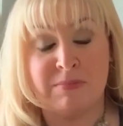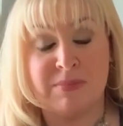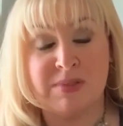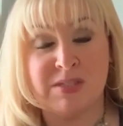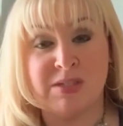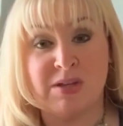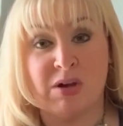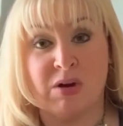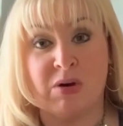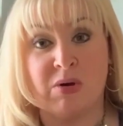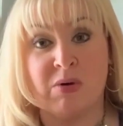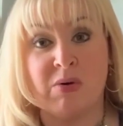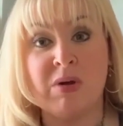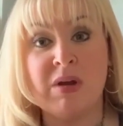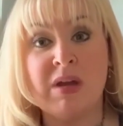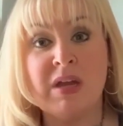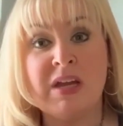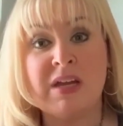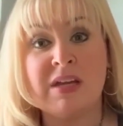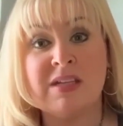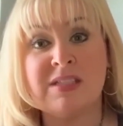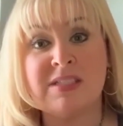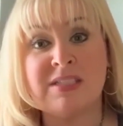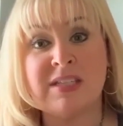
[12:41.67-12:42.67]
So
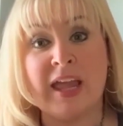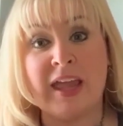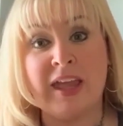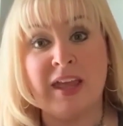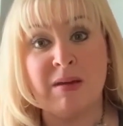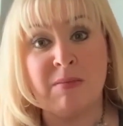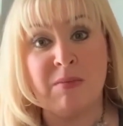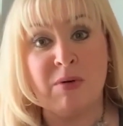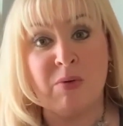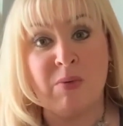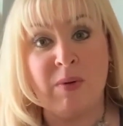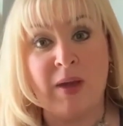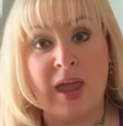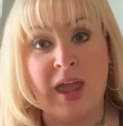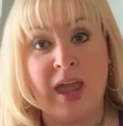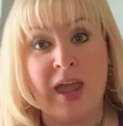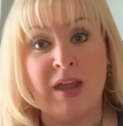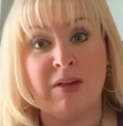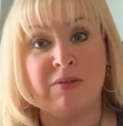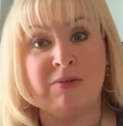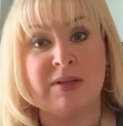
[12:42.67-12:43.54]
take them away,